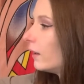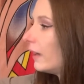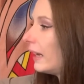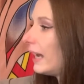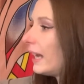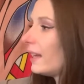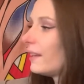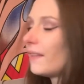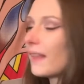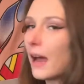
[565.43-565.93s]

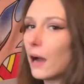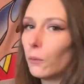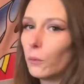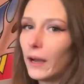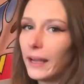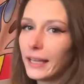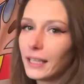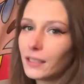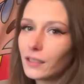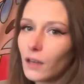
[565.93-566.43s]
and that
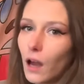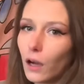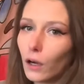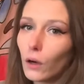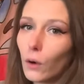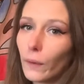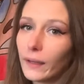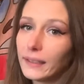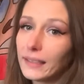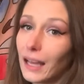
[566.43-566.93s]
way it's not
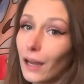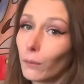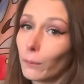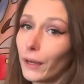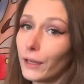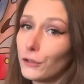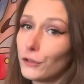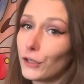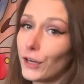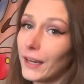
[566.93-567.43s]
going down
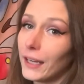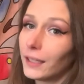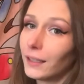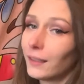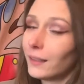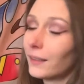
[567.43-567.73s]
my drain.